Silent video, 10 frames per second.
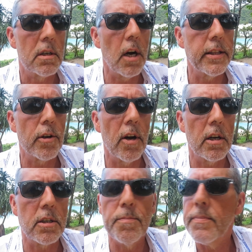God, they're
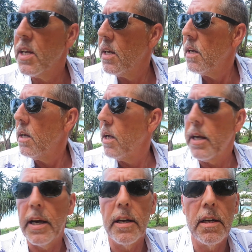awesome.
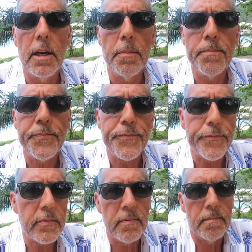And
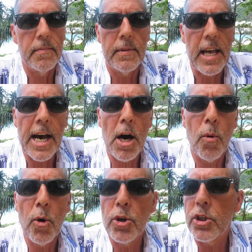
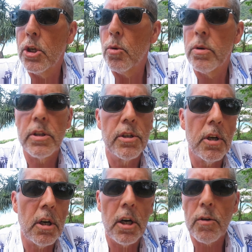hour or so while the
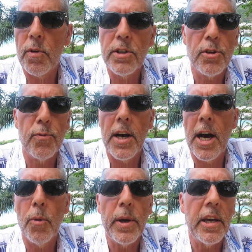dog runs
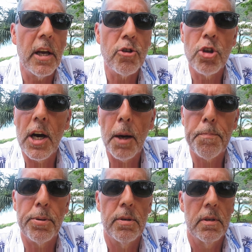around, we catch up,